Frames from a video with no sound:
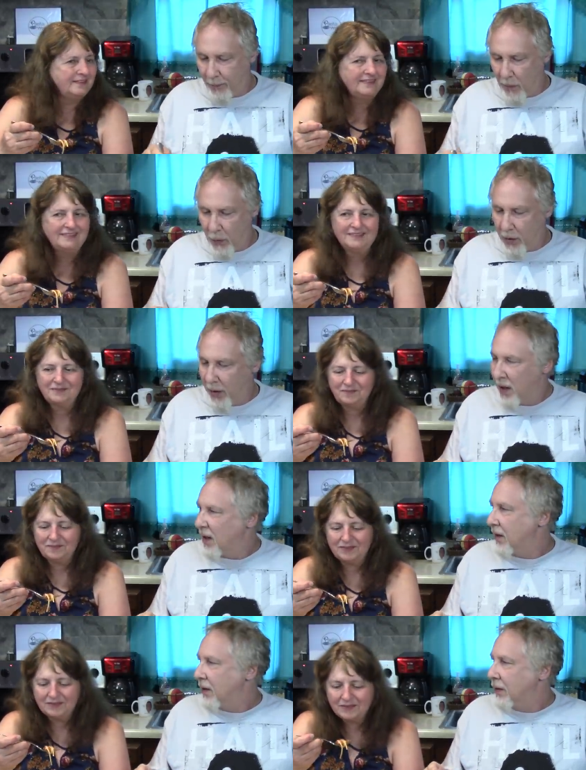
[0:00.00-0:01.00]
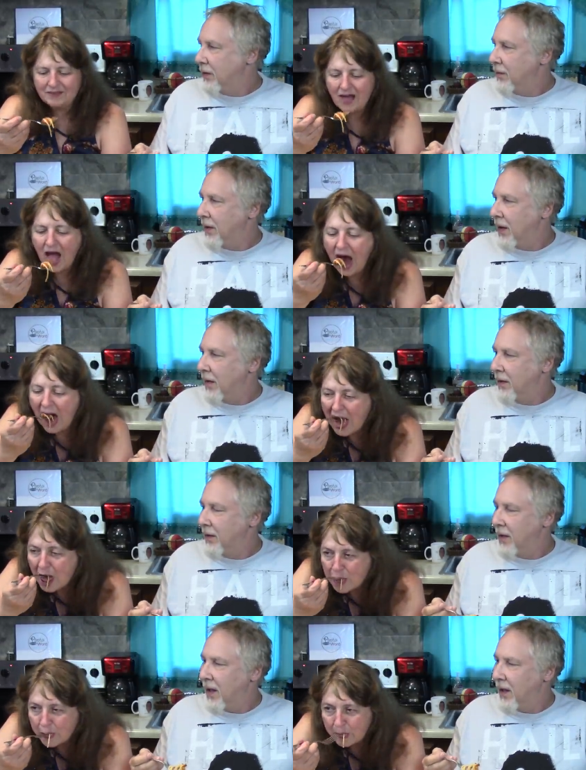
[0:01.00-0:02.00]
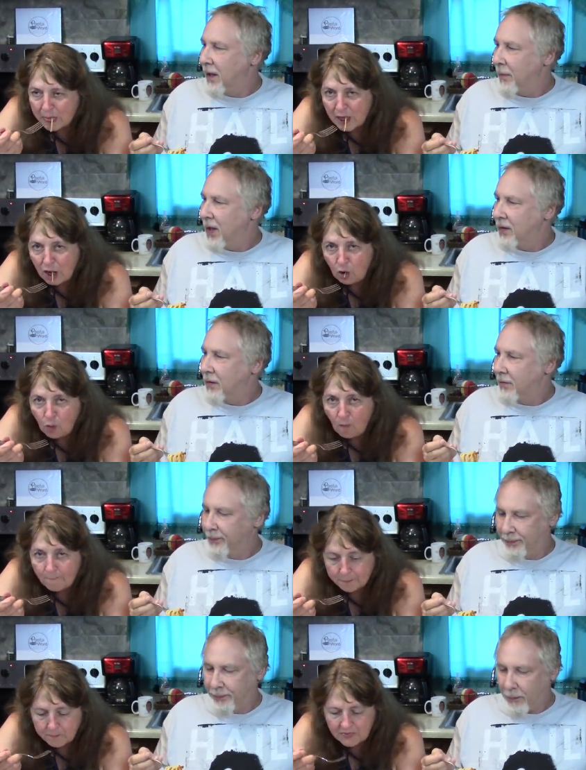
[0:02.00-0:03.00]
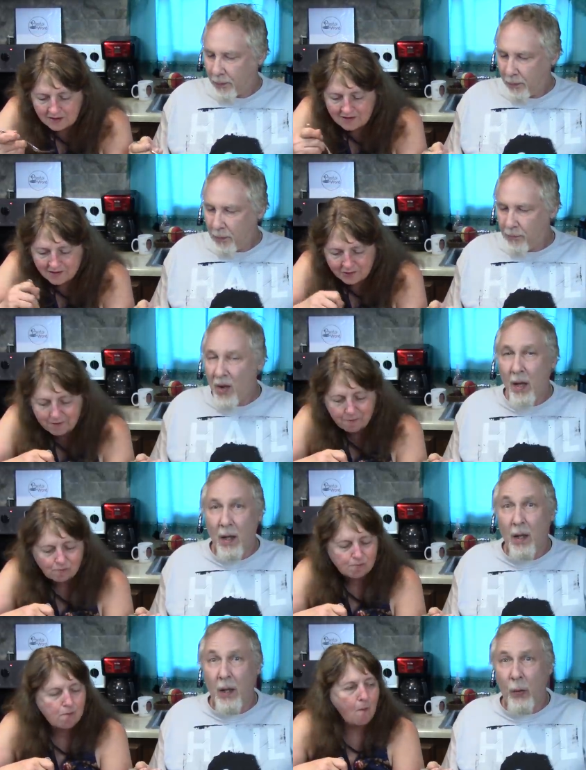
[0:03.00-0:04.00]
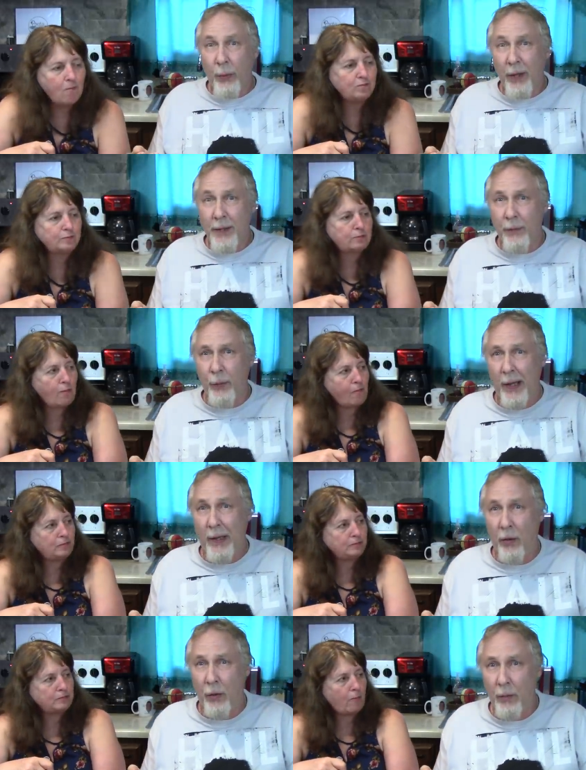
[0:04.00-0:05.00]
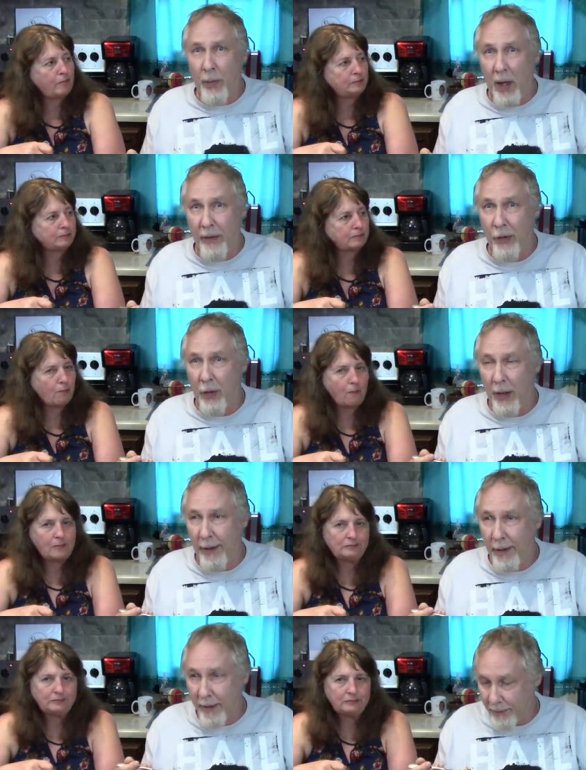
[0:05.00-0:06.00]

Speaker 1: Wish I did a canoe. No, I didn't like it that much.
Speaker 2: I liked
Speaker 1: it. It would be nice if we had our own pond or lake.